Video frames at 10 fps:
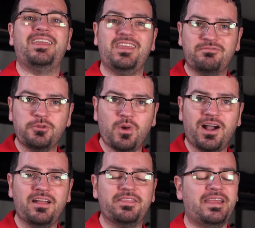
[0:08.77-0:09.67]
If you
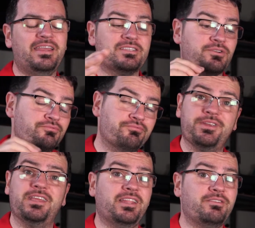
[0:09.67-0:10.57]
are, there is a
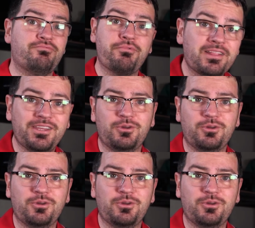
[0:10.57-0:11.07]
really